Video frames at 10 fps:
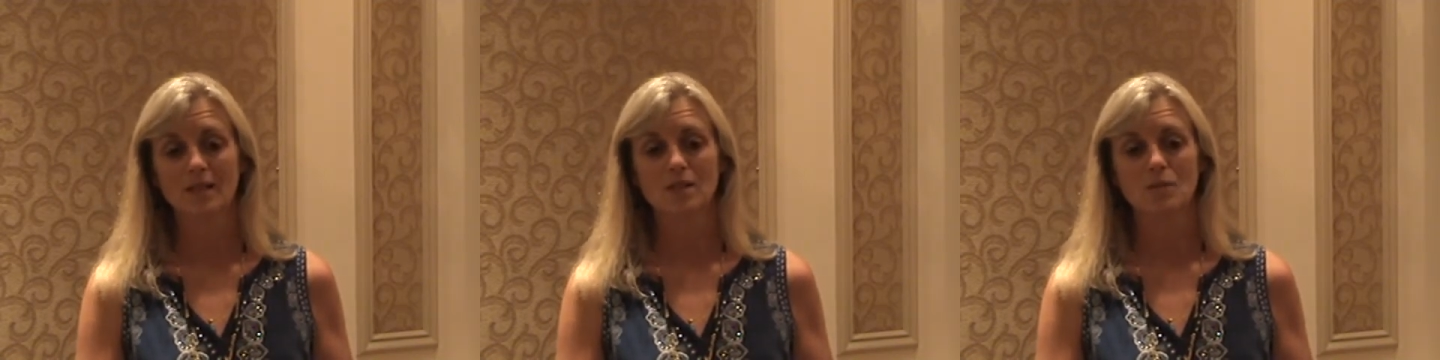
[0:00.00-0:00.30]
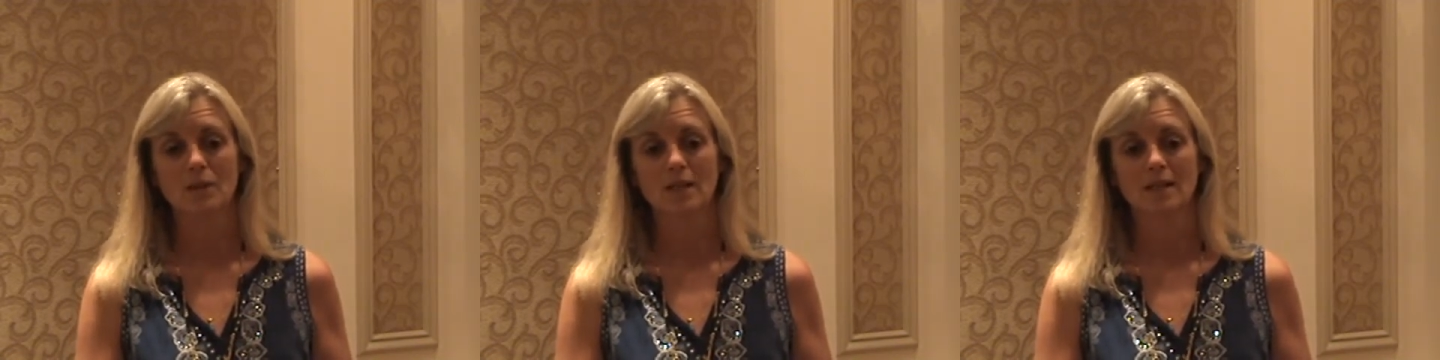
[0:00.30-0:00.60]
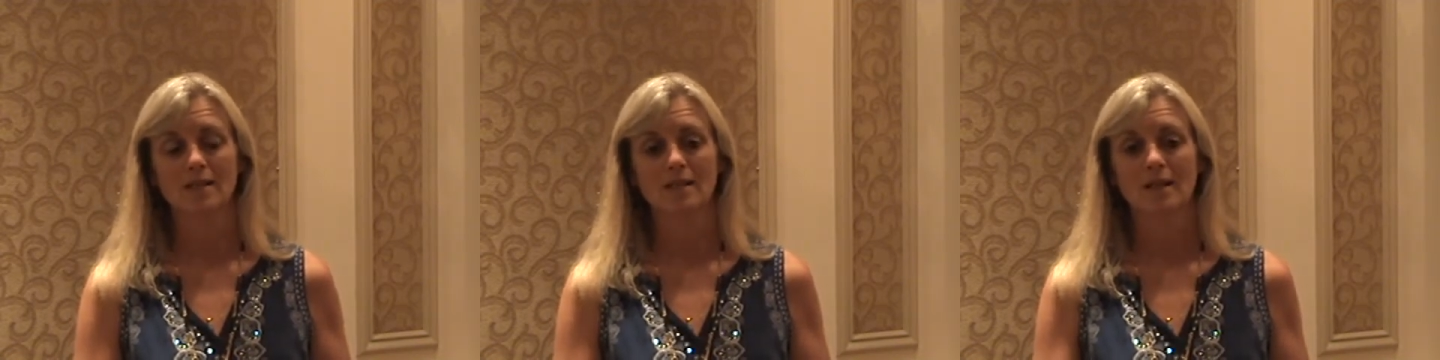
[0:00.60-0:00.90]
as well
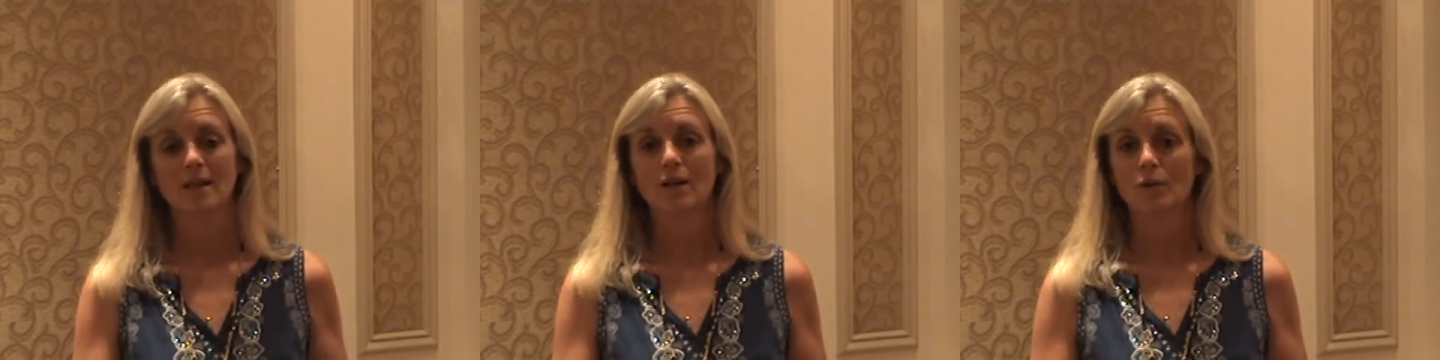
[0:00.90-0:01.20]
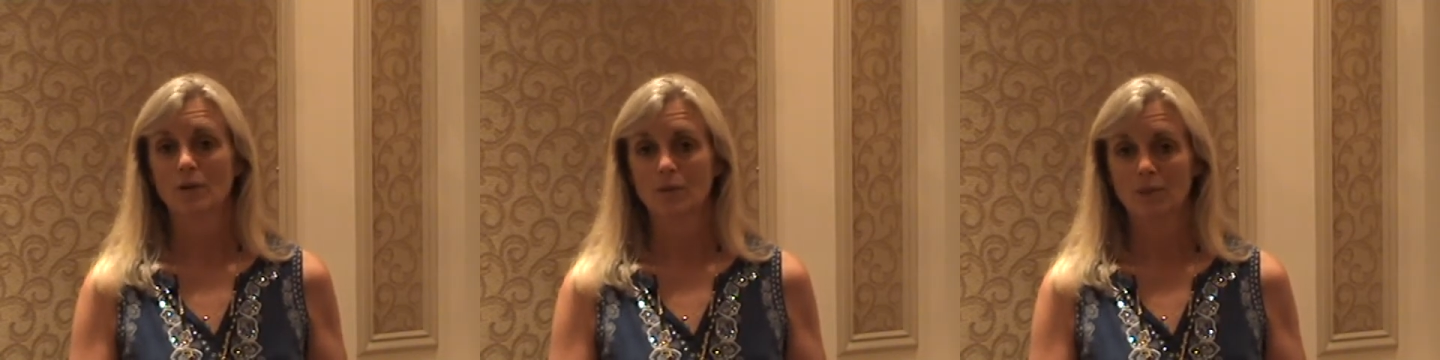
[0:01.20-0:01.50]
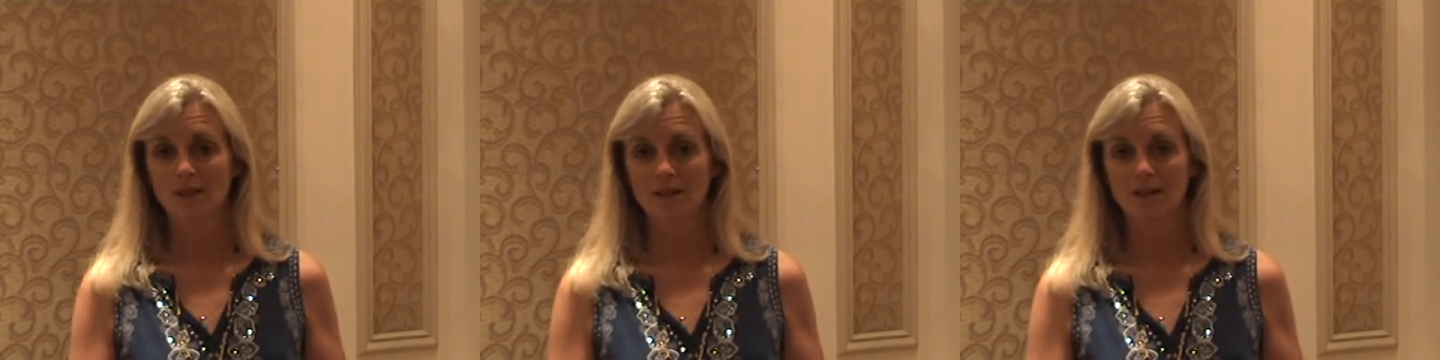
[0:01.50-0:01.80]
as
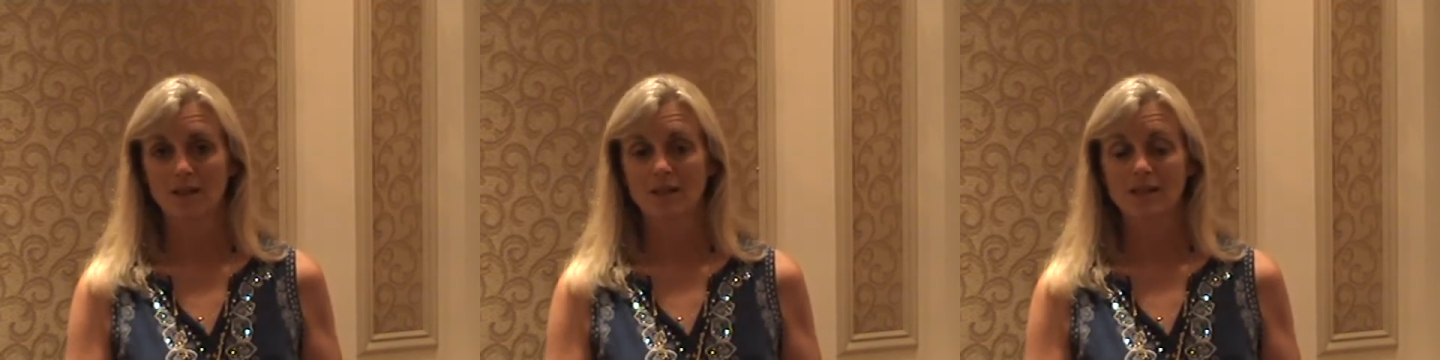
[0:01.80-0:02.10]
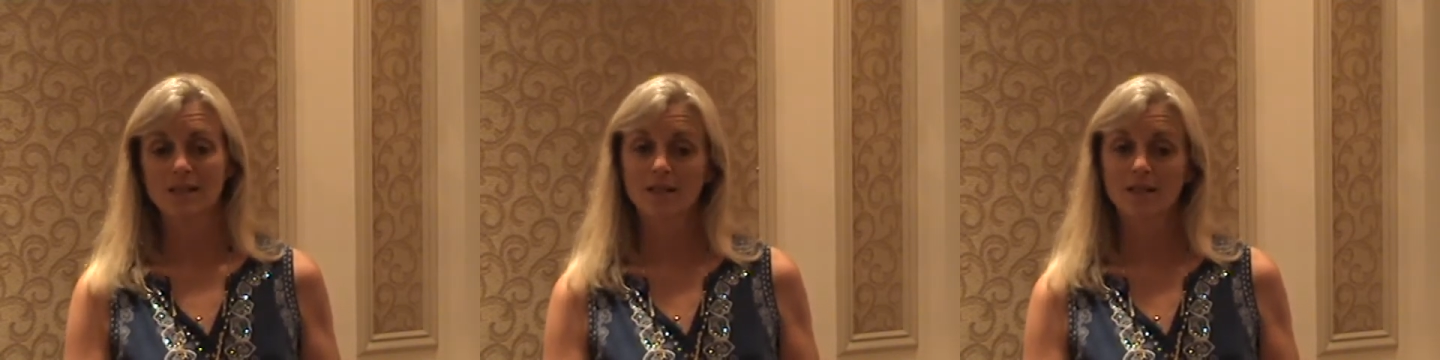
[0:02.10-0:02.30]
orthopedic areas.